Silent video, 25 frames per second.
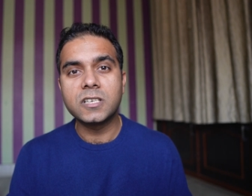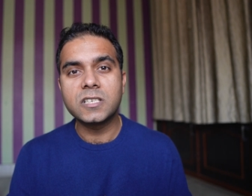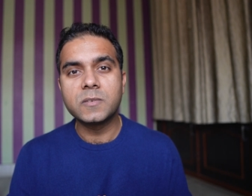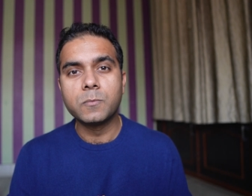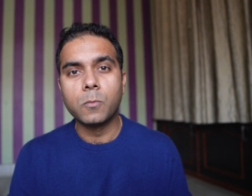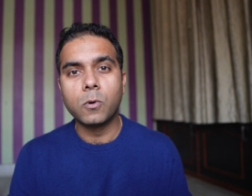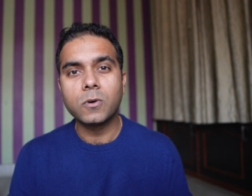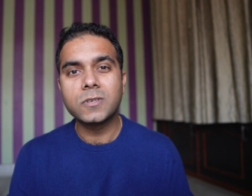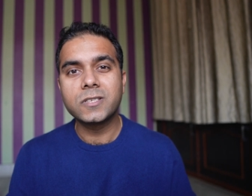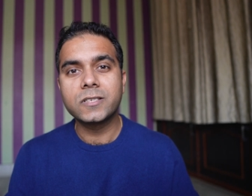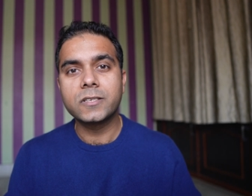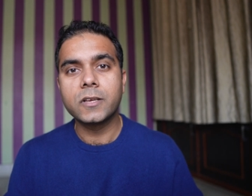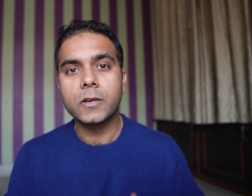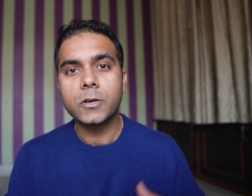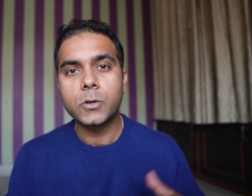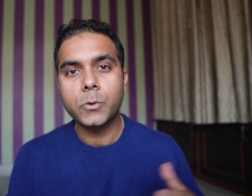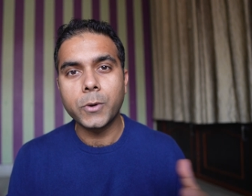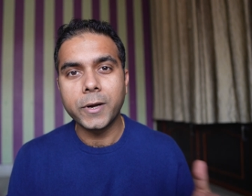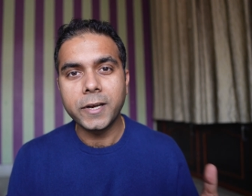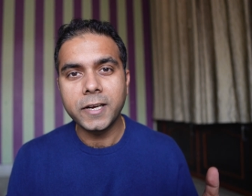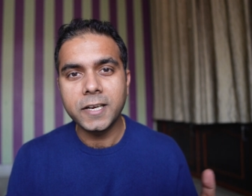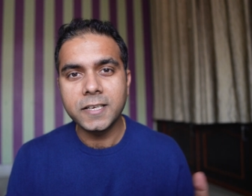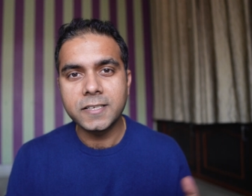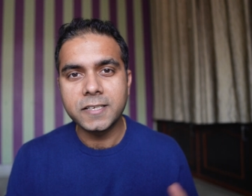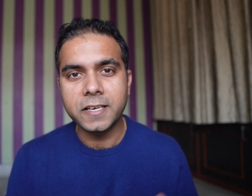smokes
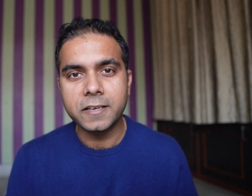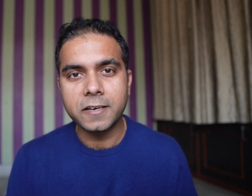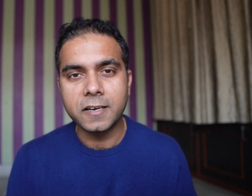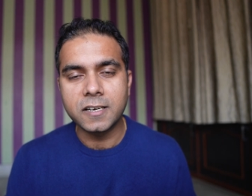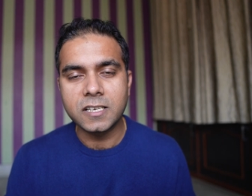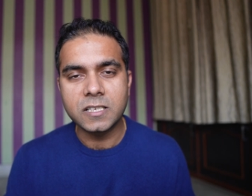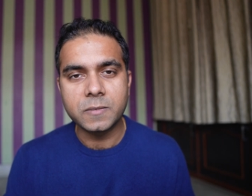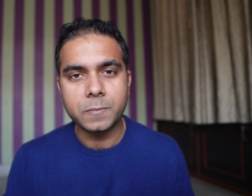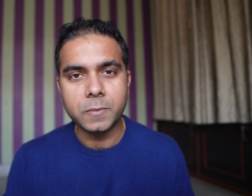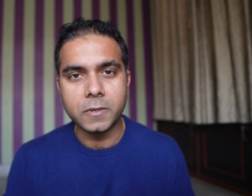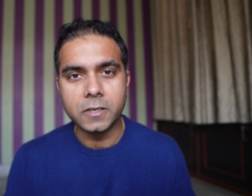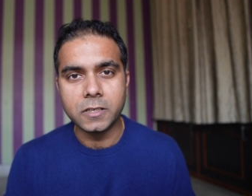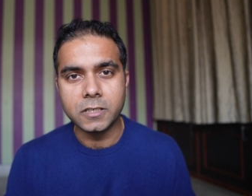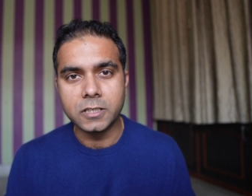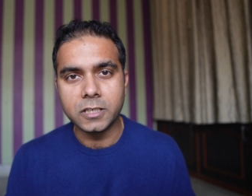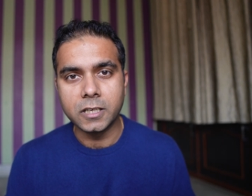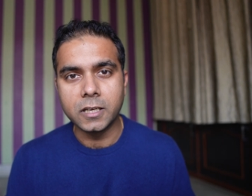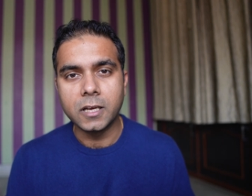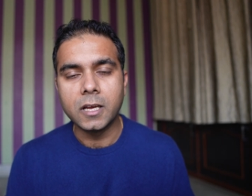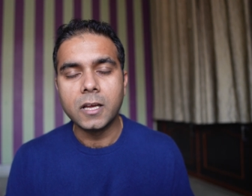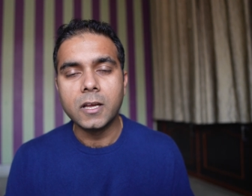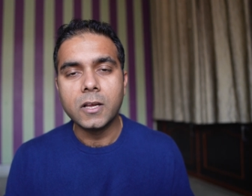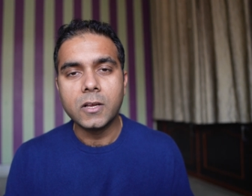20 cigarettes per day.